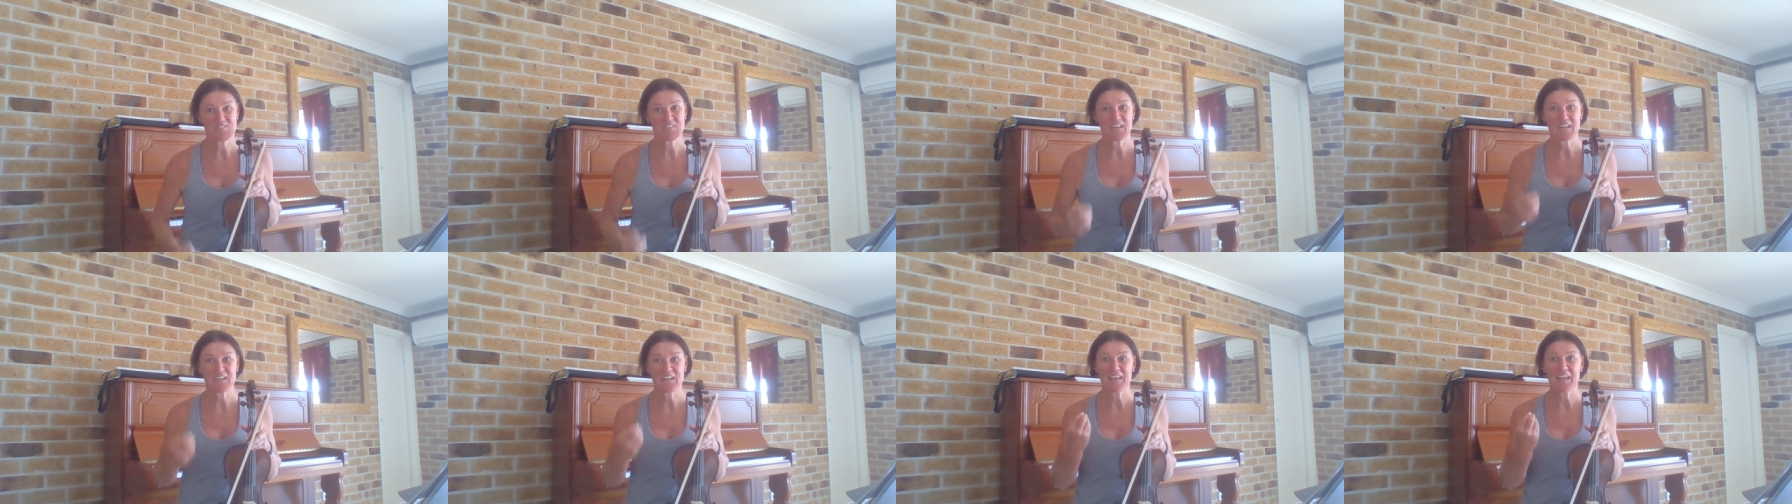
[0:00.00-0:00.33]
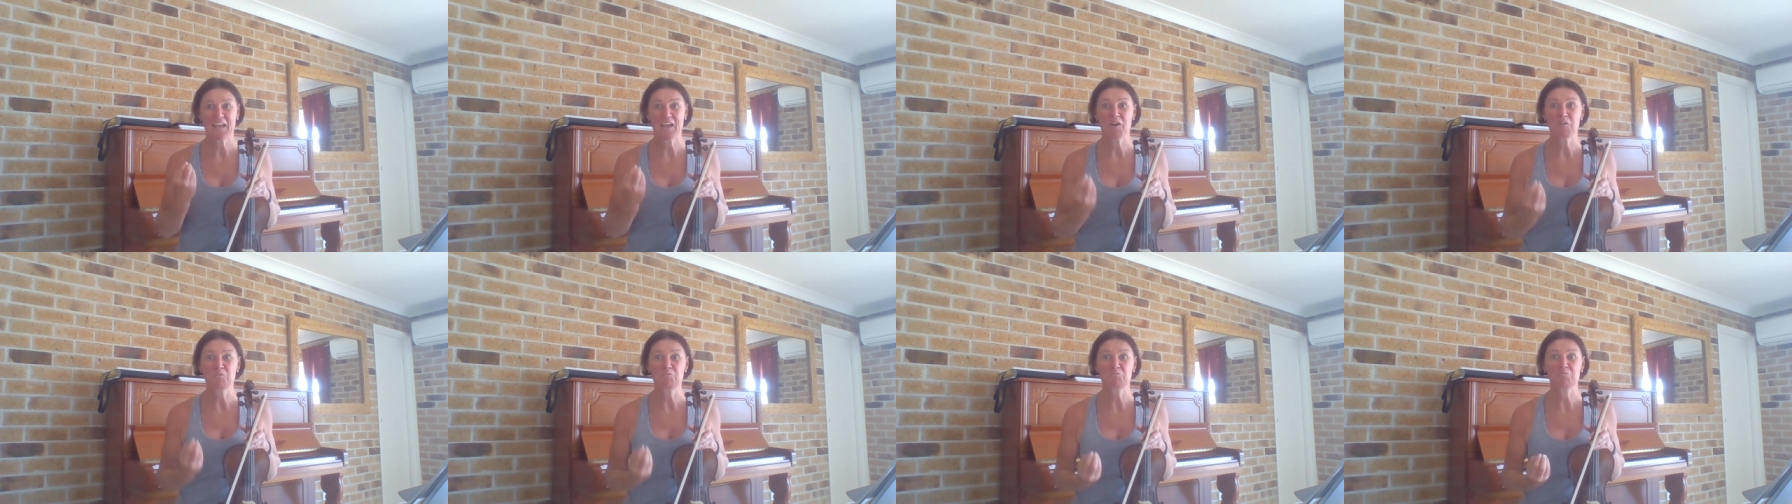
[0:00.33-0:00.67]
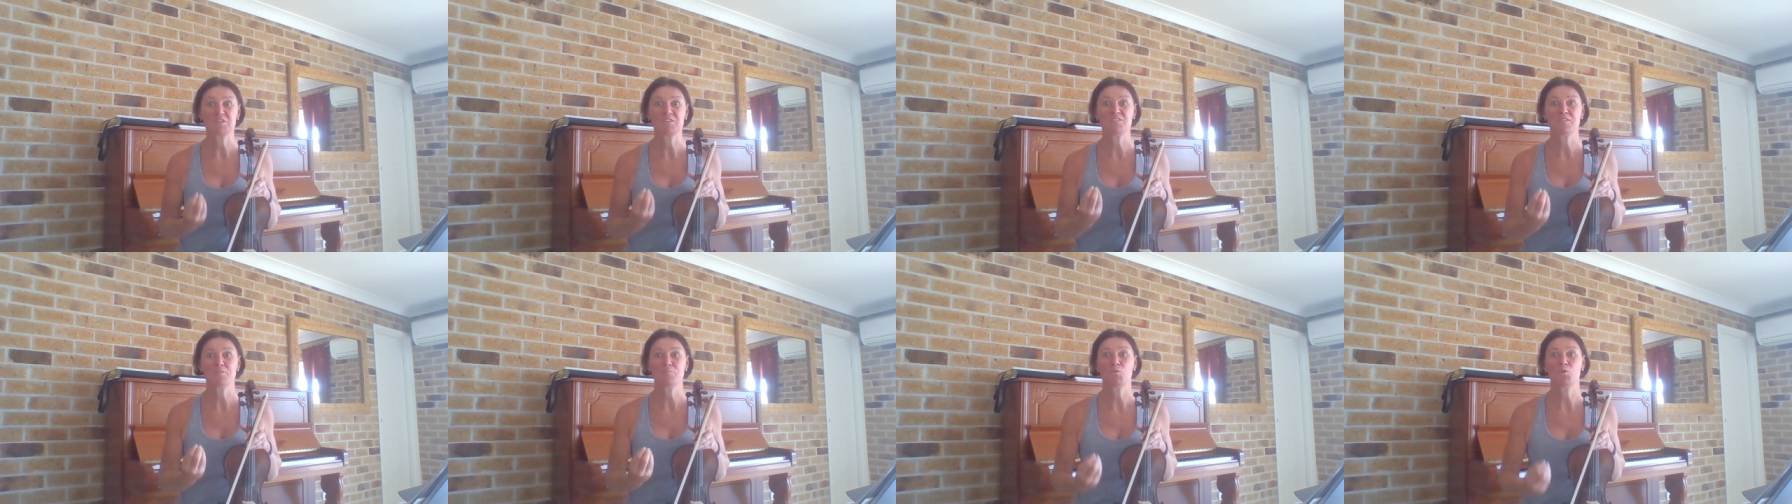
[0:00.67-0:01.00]
getting our
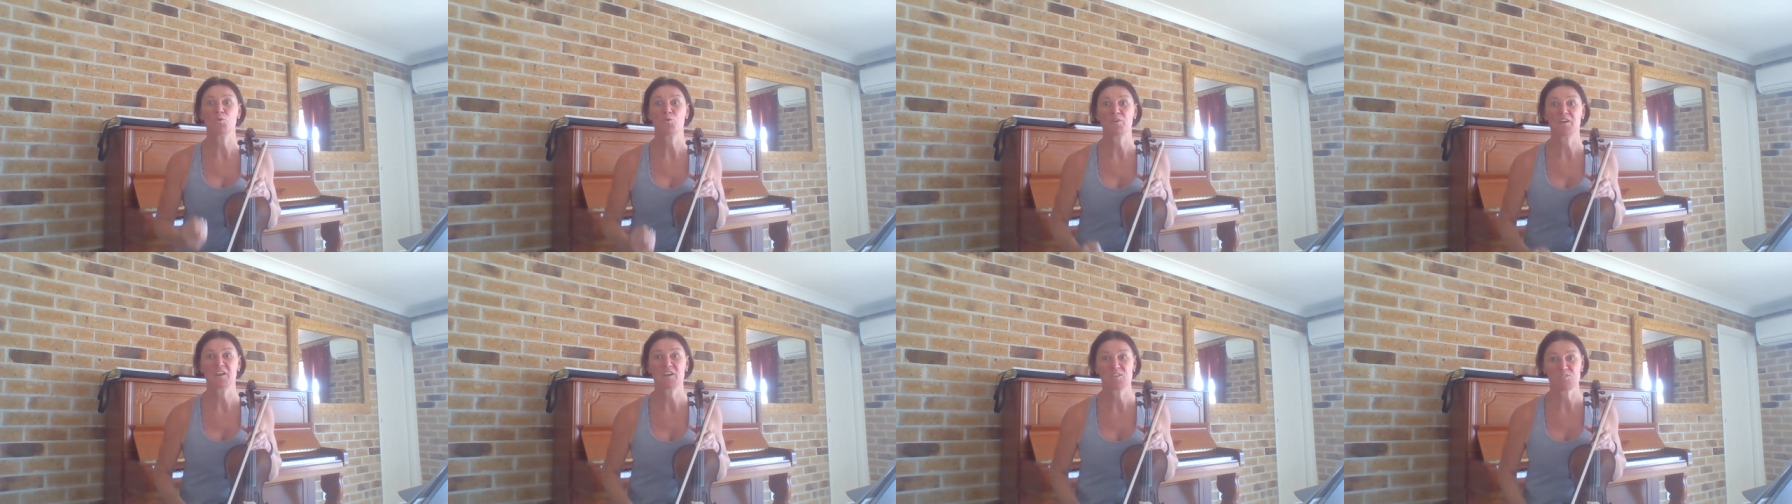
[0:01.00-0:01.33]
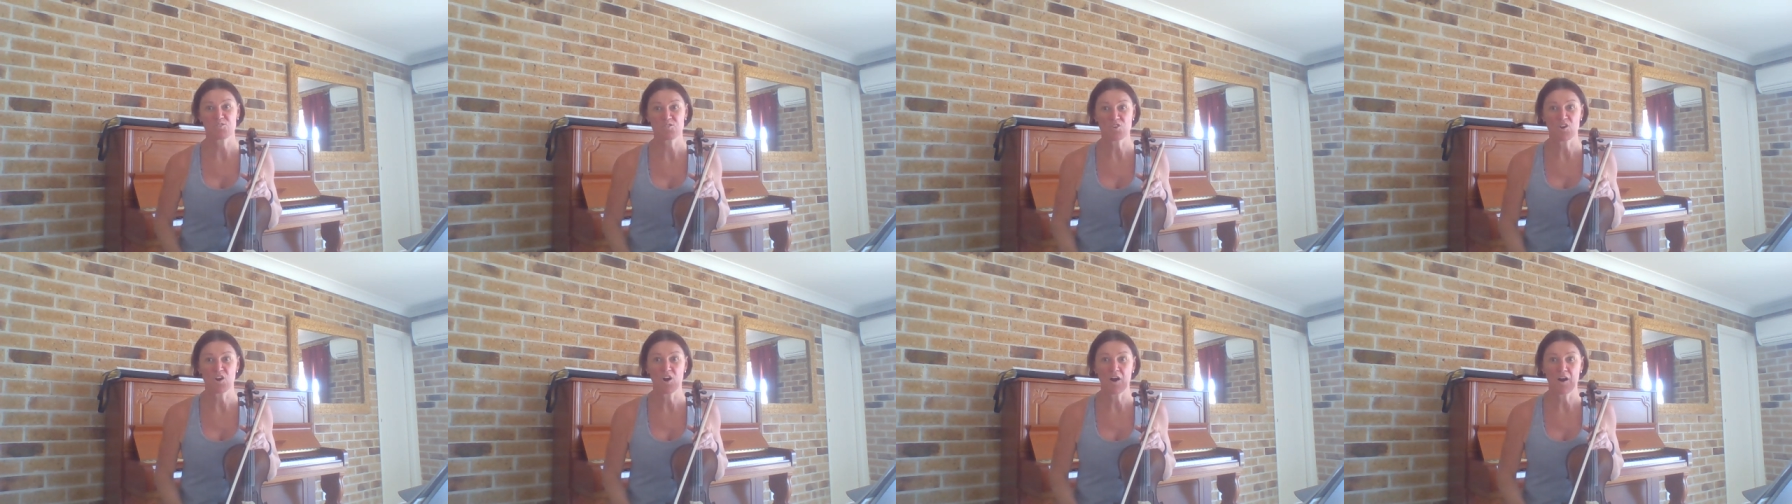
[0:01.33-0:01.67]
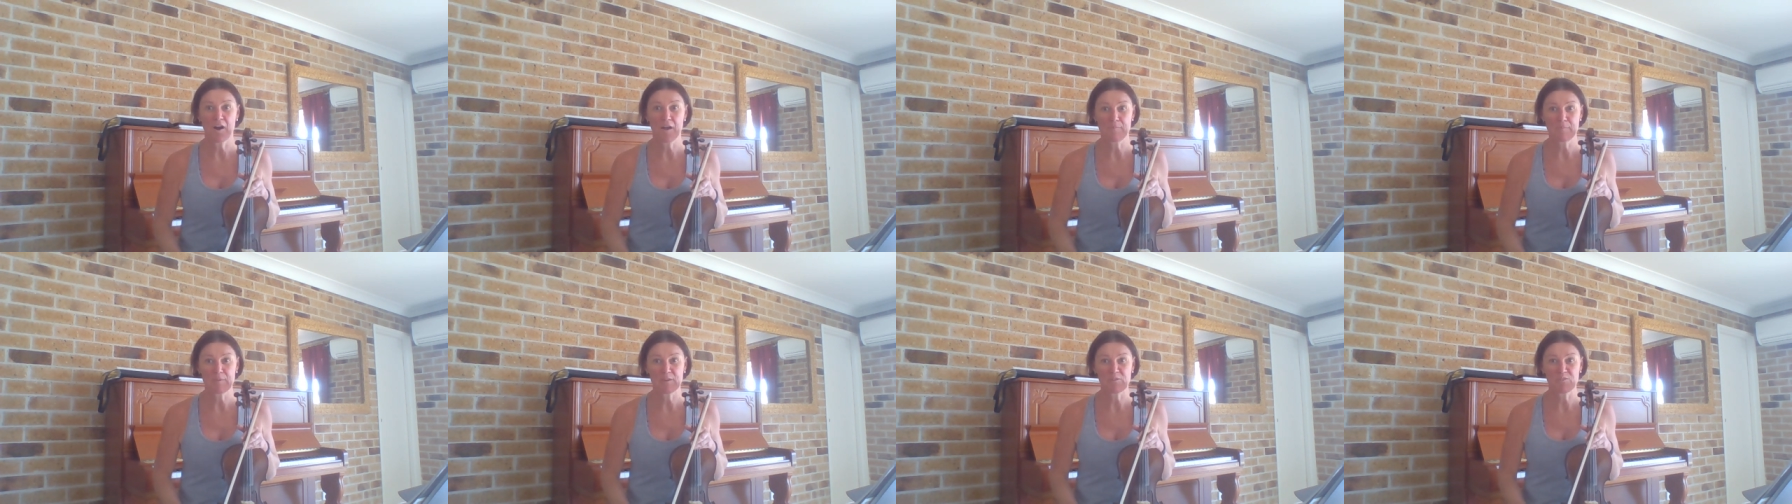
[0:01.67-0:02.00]
rhythm or our
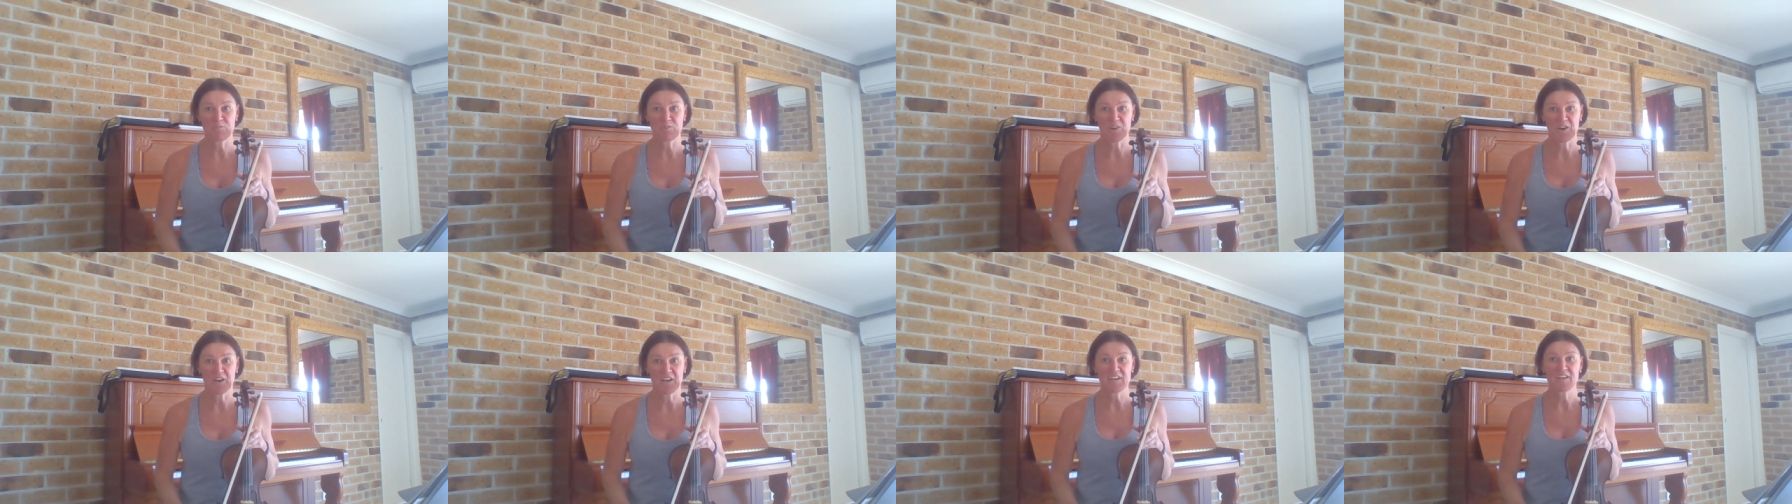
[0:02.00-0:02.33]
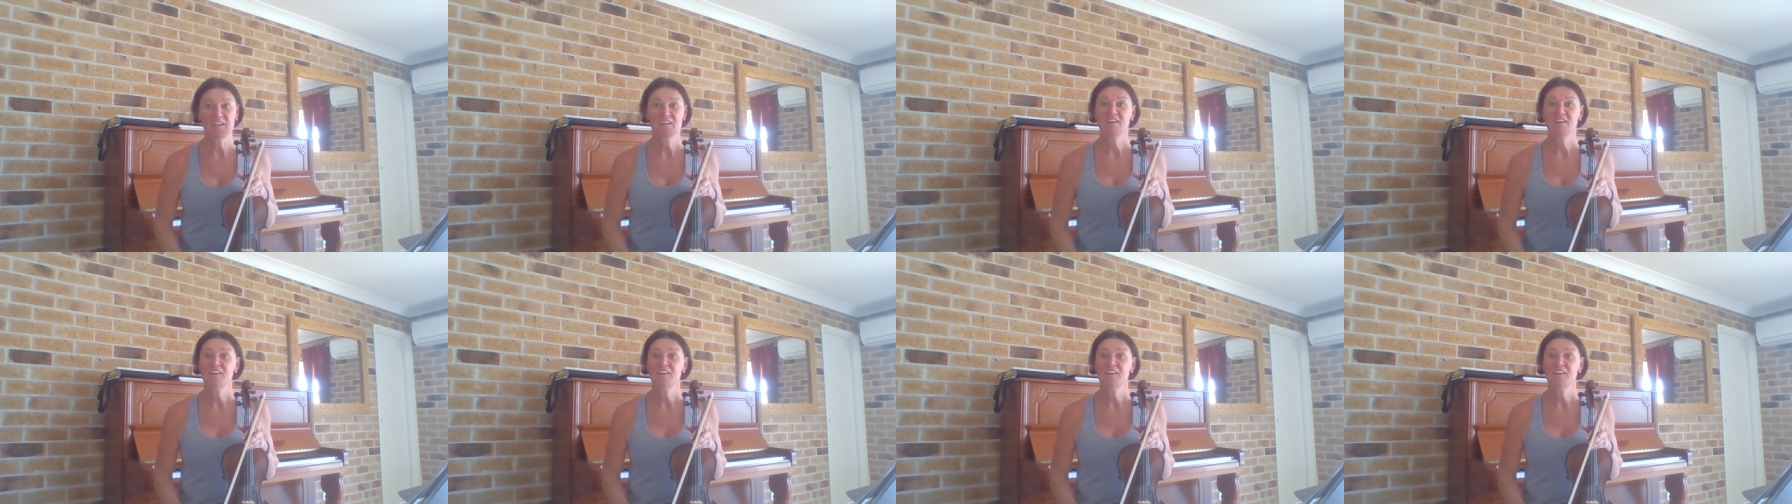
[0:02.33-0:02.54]
timing right.